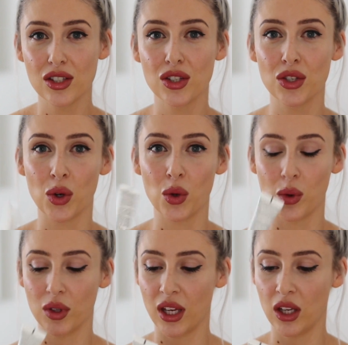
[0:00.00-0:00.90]

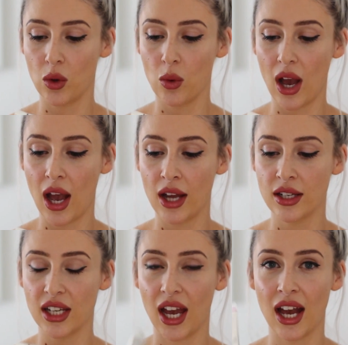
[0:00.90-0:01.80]
so there you go.
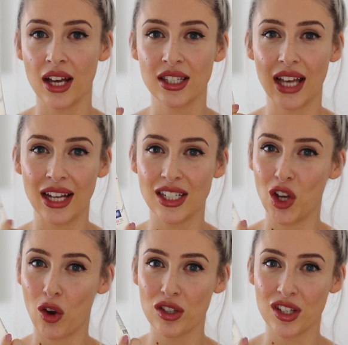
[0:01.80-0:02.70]
And it has
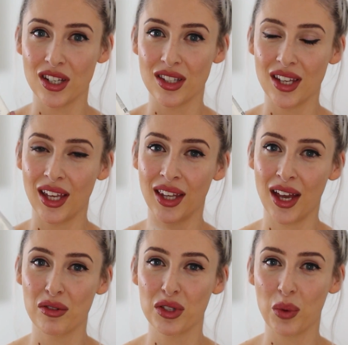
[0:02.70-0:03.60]
antioxidants in
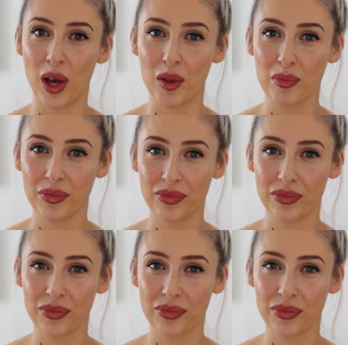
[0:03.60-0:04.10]
there as well.